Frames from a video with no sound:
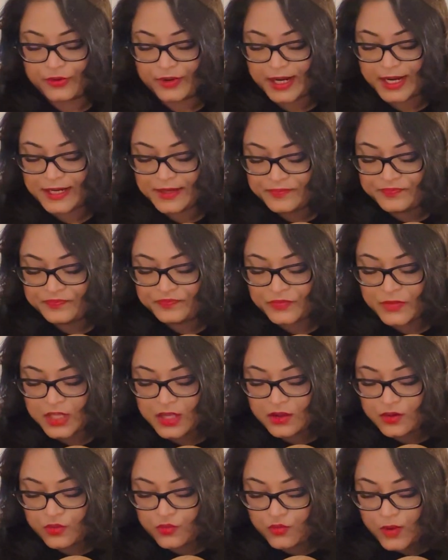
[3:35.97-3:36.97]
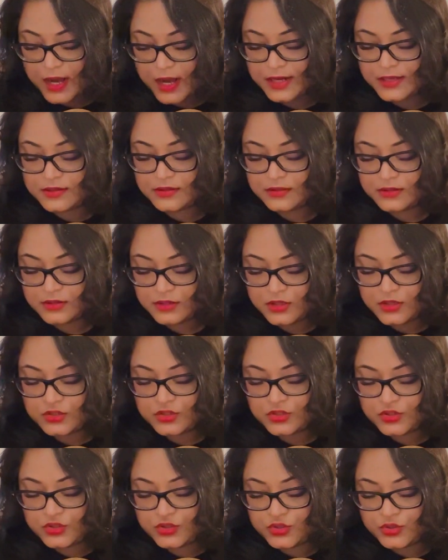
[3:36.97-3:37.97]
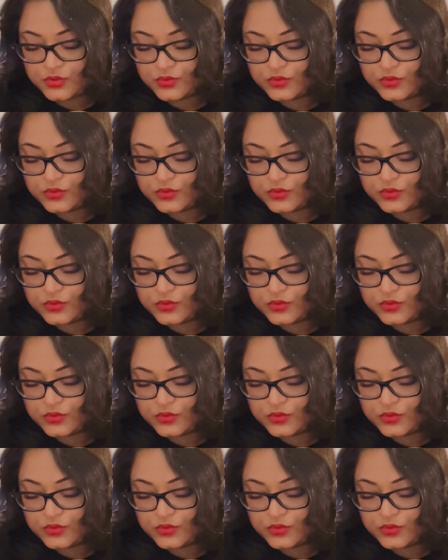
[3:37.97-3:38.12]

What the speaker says: right? 1, 2,